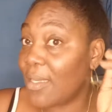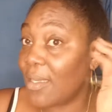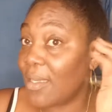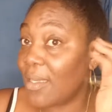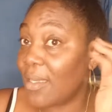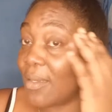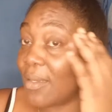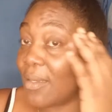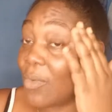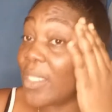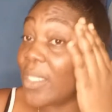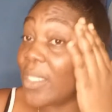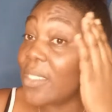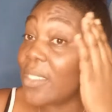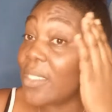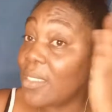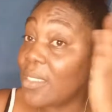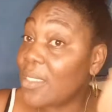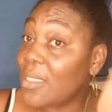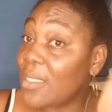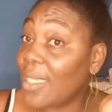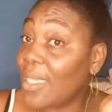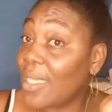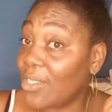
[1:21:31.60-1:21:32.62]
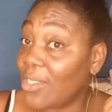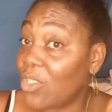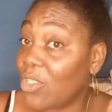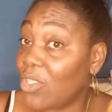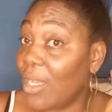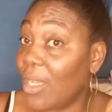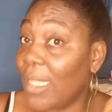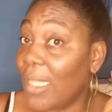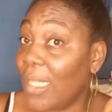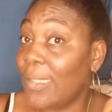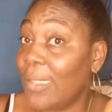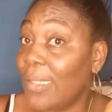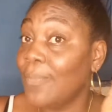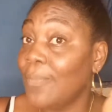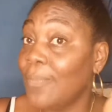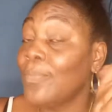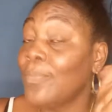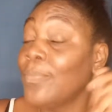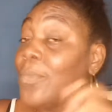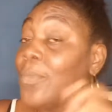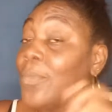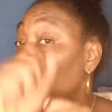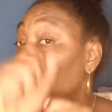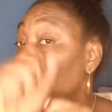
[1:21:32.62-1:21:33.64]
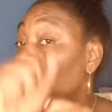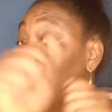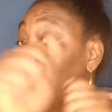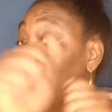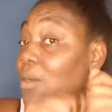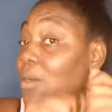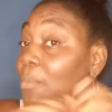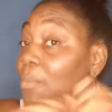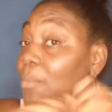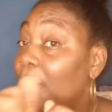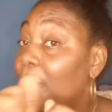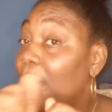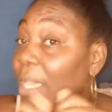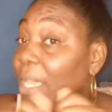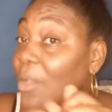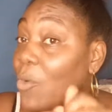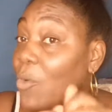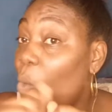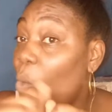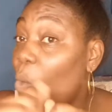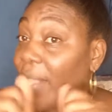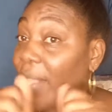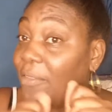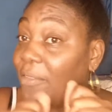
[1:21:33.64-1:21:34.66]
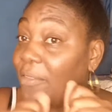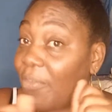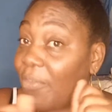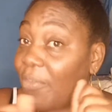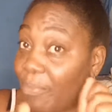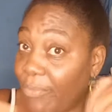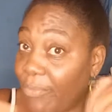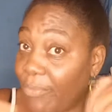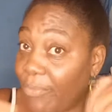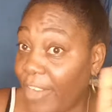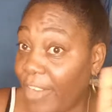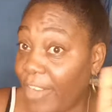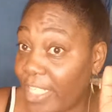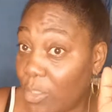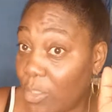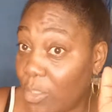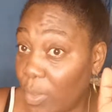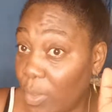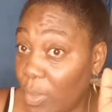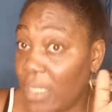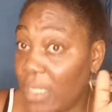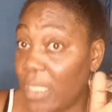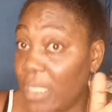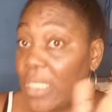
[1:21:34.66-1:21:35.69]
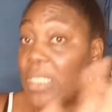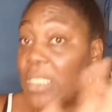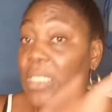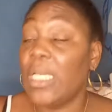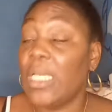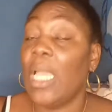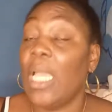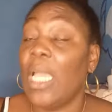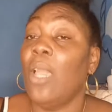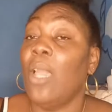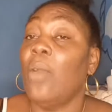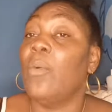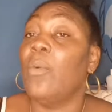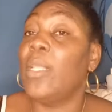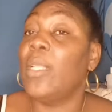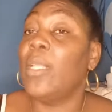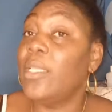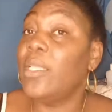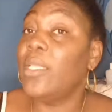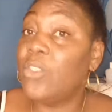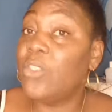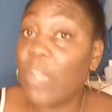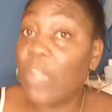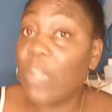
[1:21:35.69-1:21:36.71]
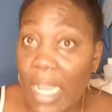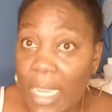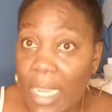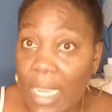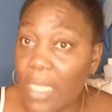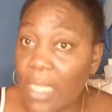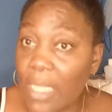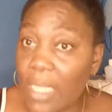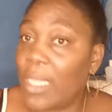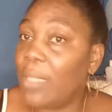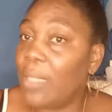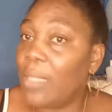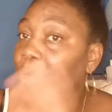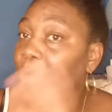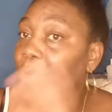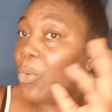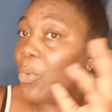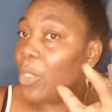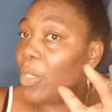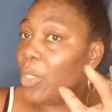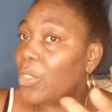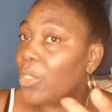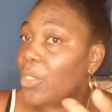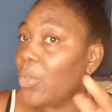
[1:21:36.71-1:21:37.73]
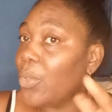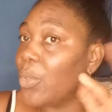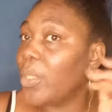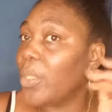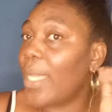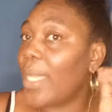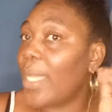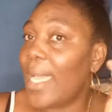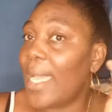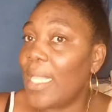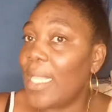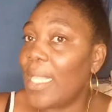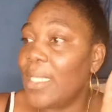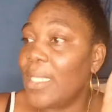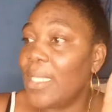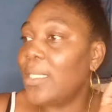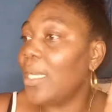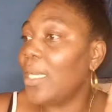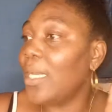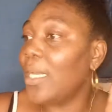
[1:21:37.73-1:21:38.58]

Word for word: when it is natural get some big wet fat twist when it dry then I pull it out I let then